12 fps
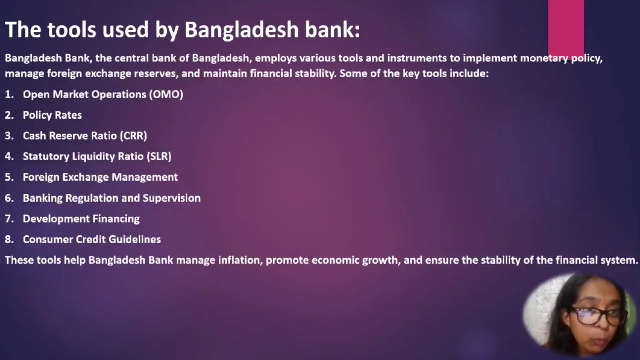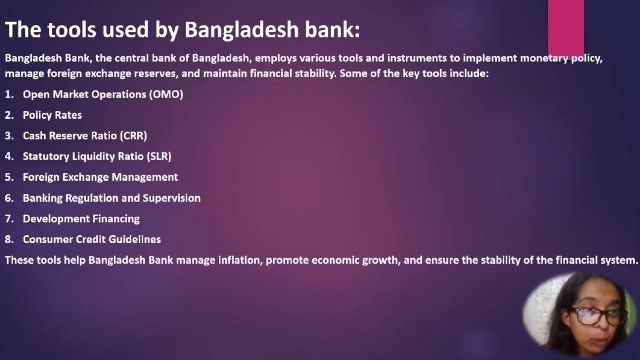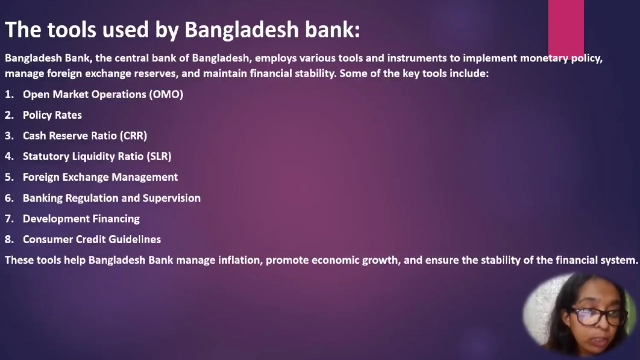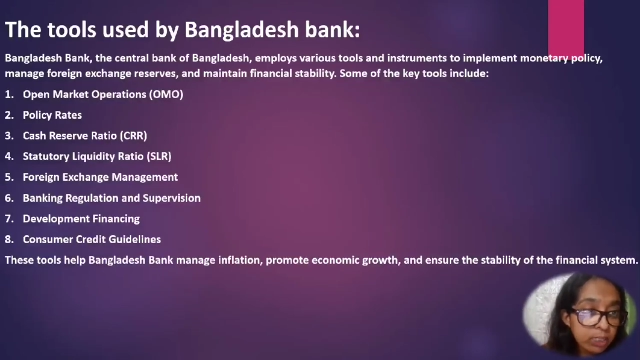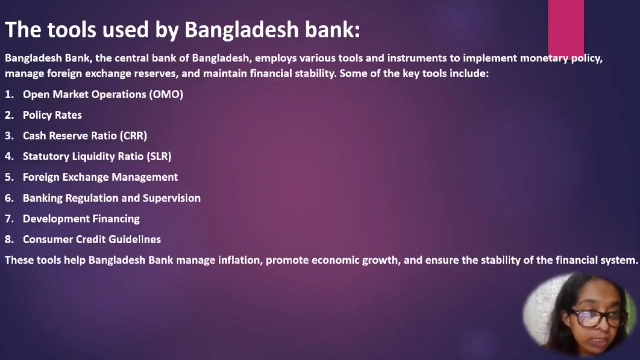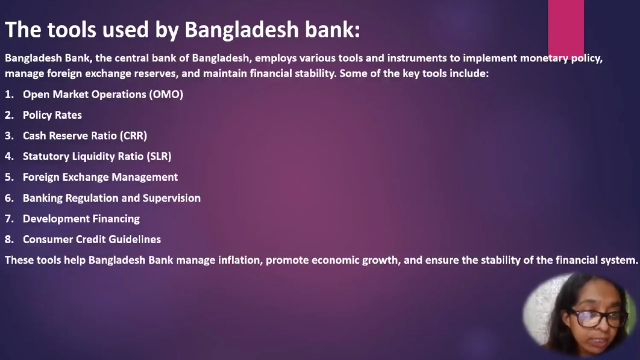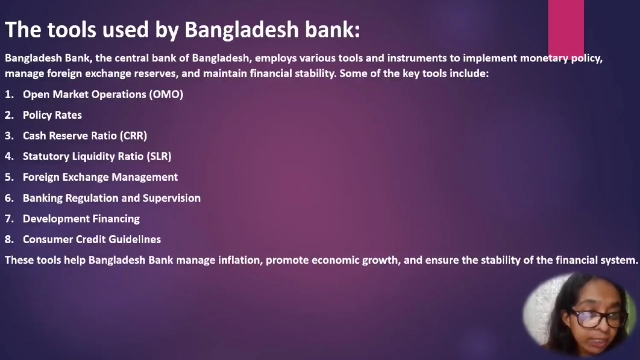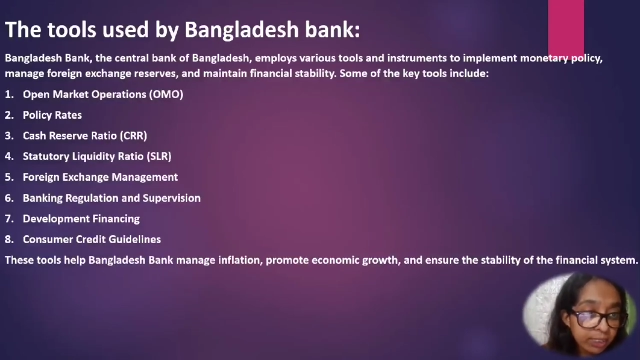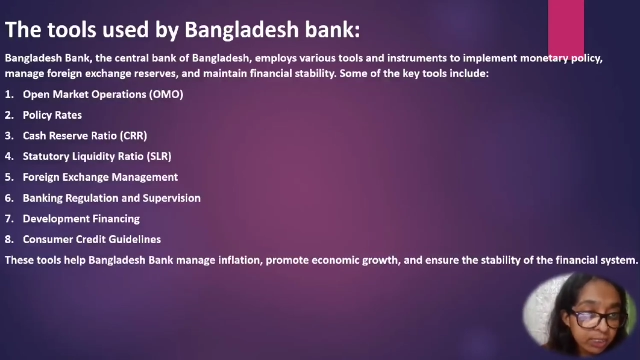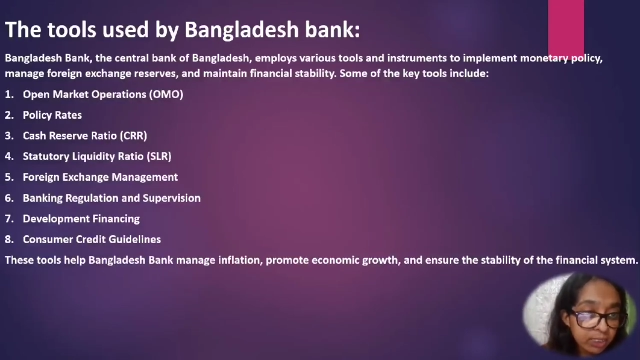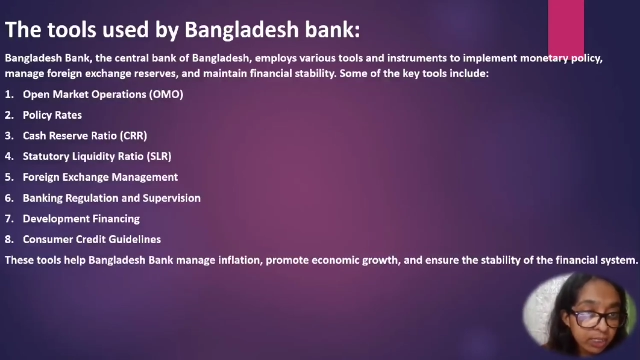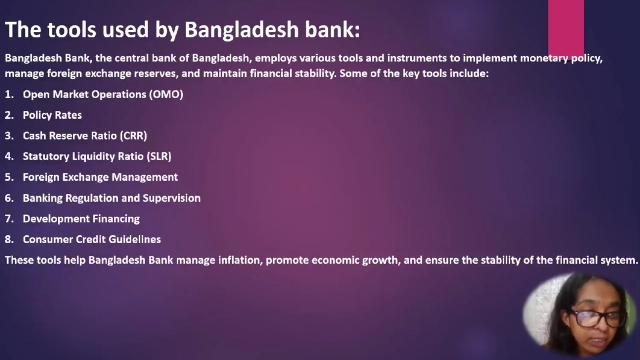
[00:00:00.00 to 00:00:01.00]
policy
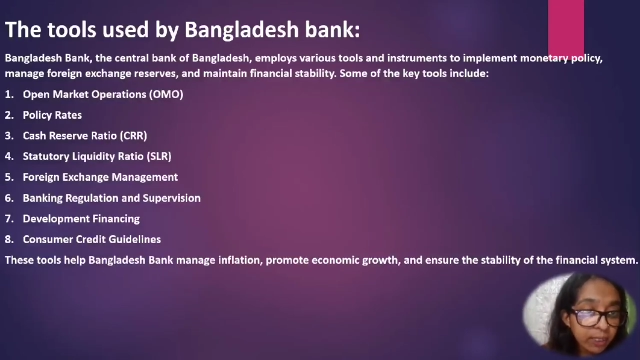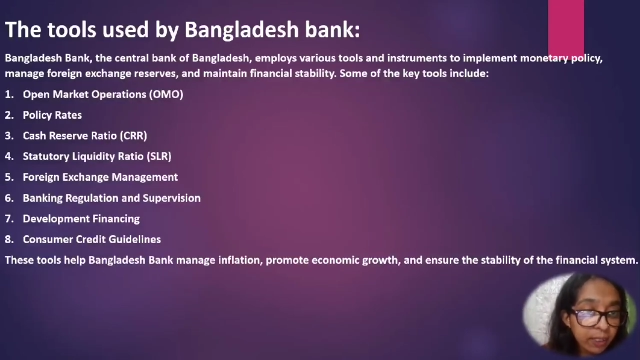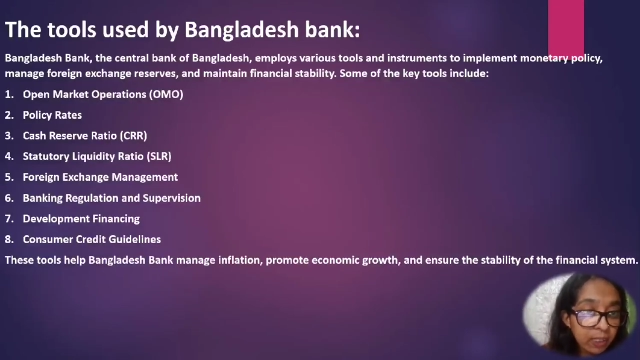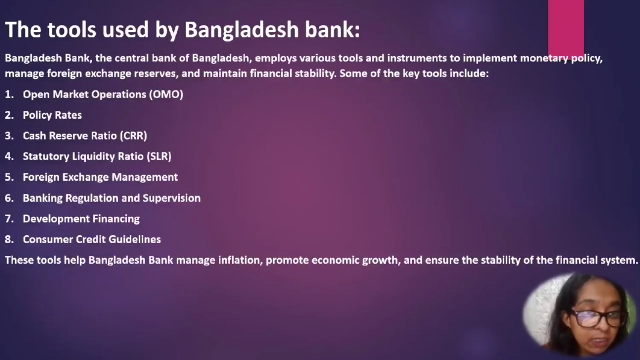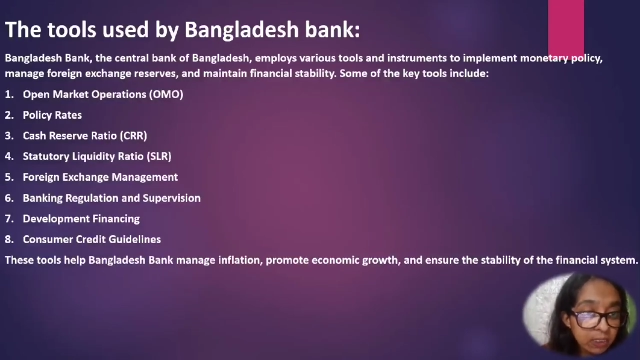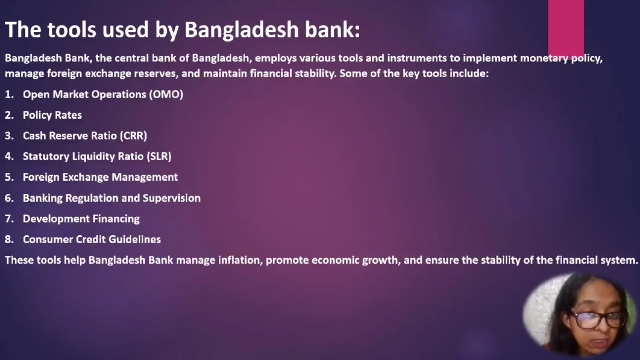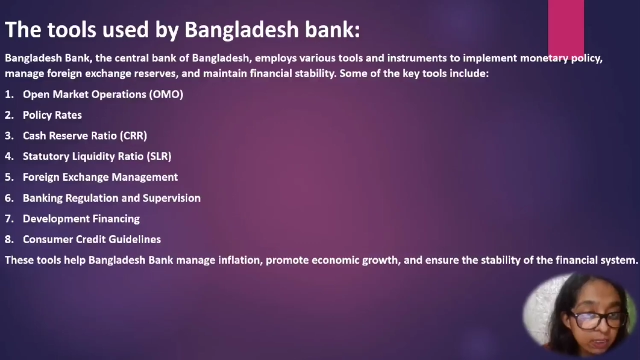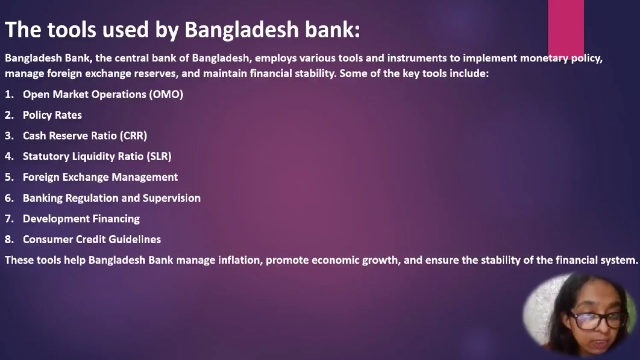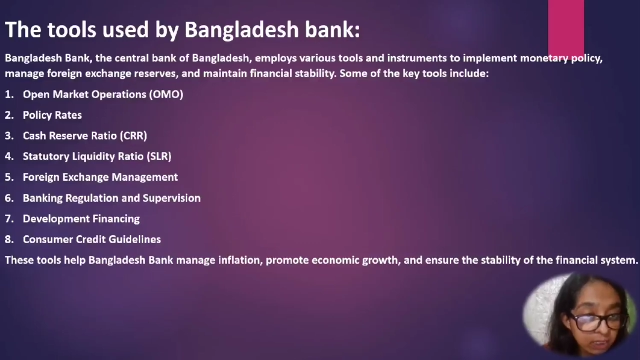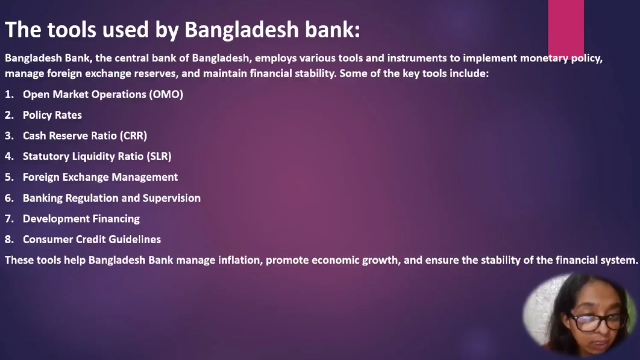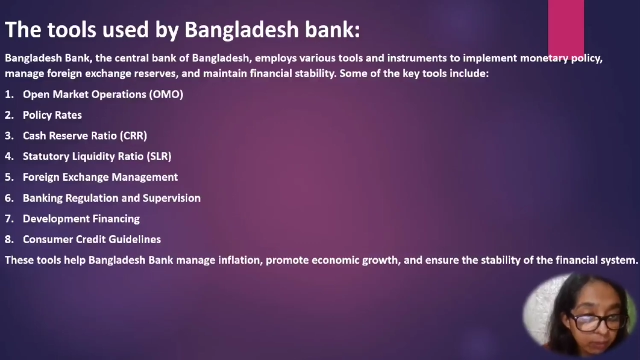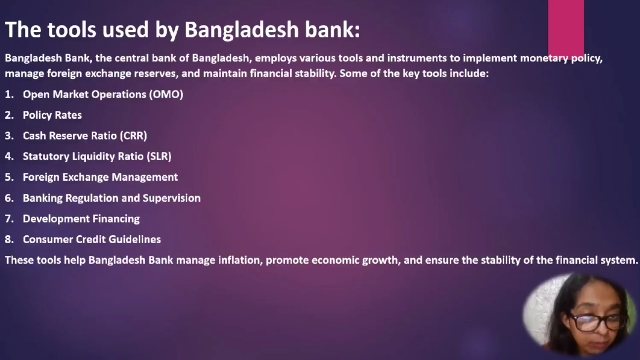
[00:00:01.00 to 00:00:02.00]
rates, cash
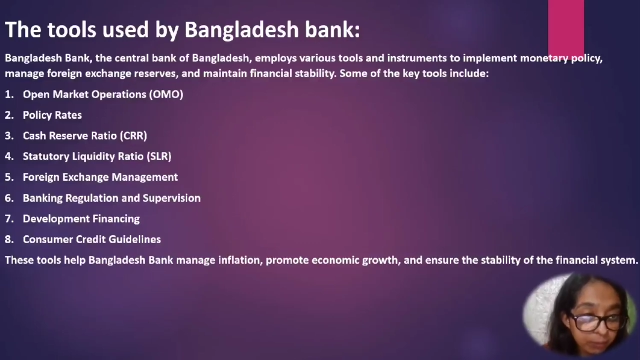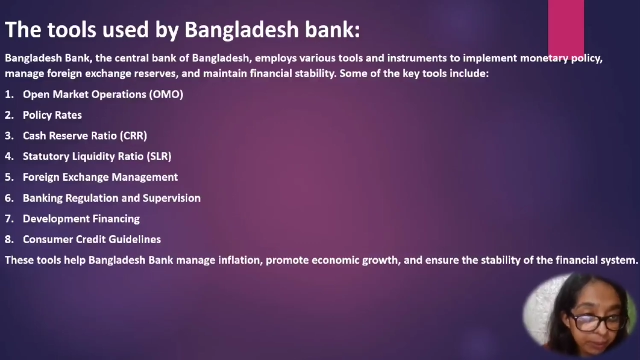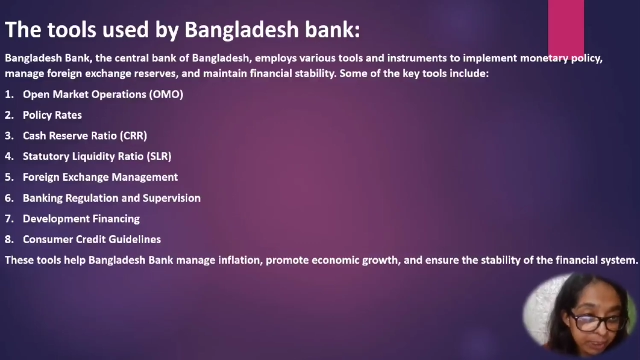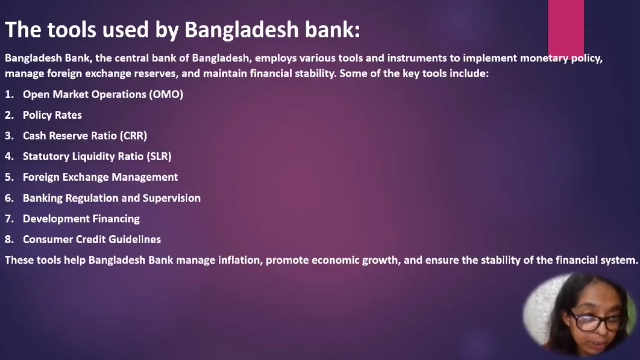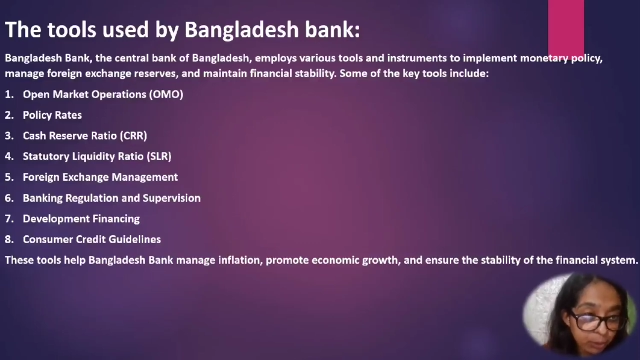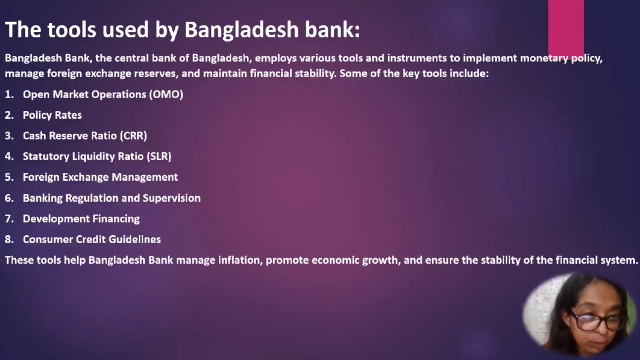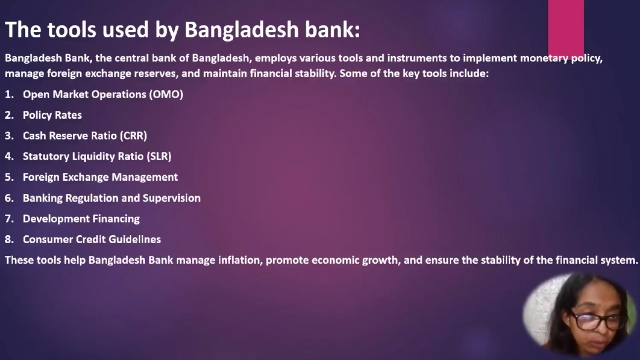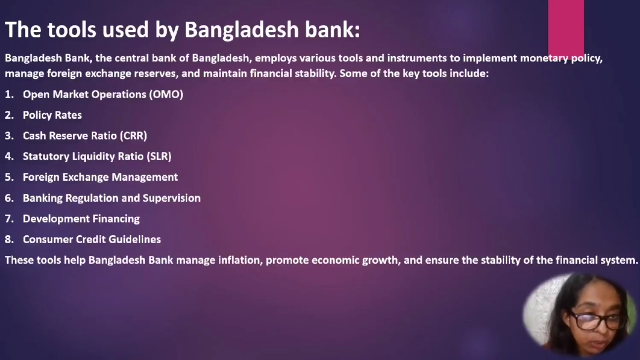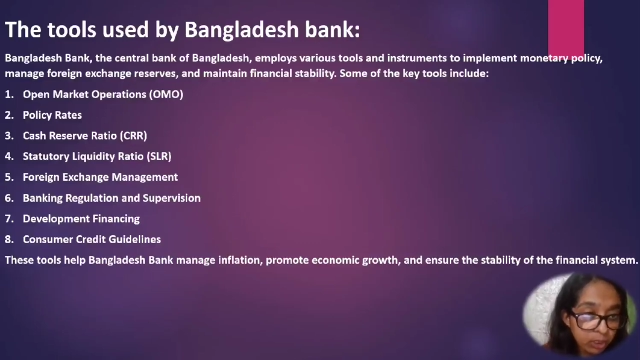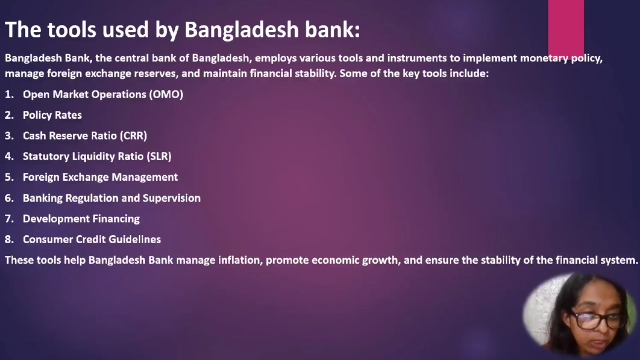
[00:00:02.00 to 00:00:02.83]
reserve ratio,